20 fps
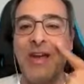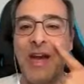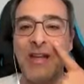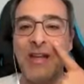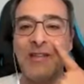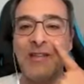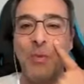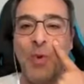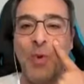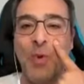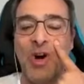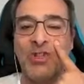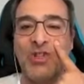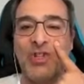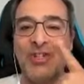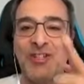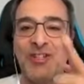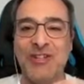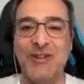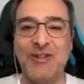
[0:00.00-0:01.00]
and watch
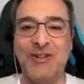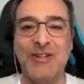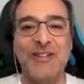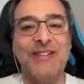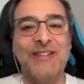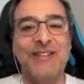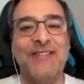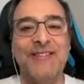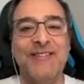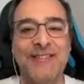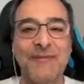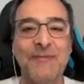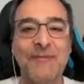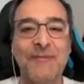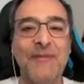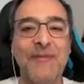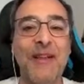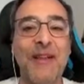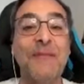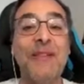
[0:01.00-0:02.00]
your
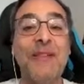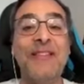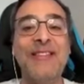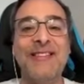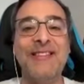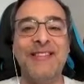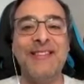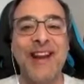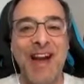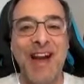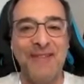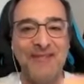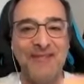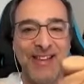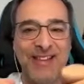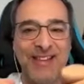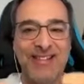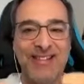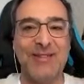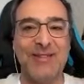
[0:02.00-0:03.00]

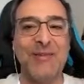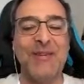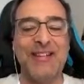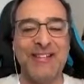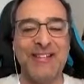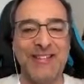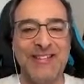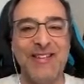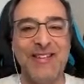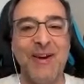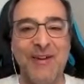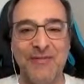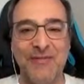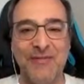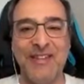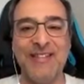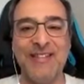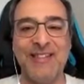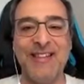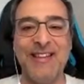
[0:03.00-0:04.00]
driving skills,
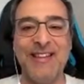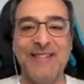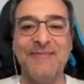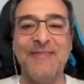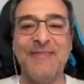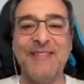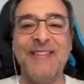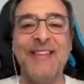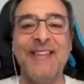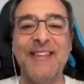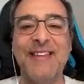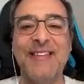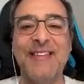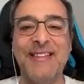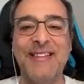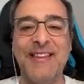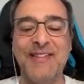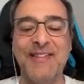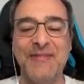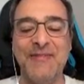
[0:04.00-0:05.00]
obviously.
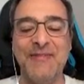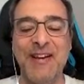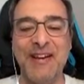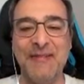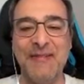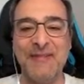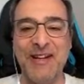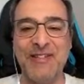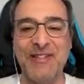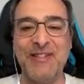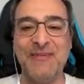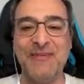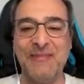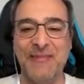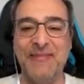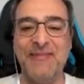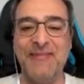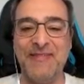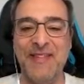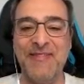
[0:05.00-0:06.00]
Thank you very much.
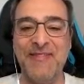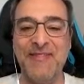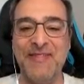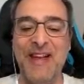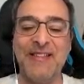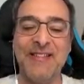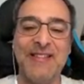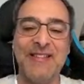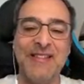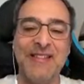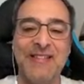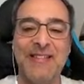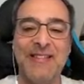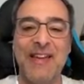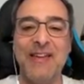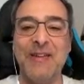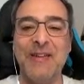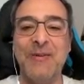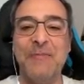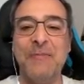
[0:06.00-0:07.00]
Fantastic.
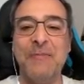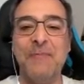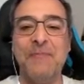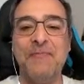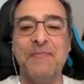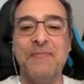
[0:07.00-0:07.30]
Thank you.